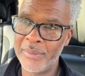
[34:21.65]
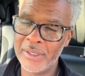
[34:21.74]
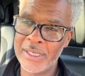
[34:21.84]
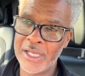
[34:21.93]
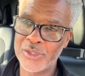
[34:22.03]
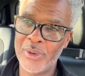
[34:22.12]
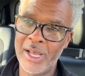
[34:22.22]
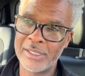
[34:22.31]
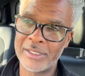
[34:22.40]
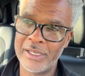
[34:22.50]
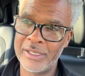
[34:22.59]
But that's why I
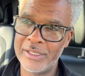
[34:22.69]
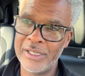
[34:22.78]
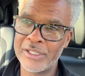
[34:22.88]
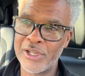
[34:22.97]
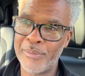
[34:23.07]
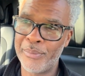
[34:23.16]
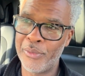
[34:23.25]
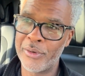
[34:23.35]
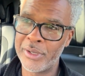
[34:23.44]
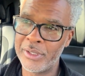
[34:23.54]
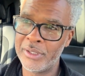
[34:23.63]
say it's
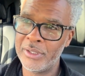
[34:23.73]
important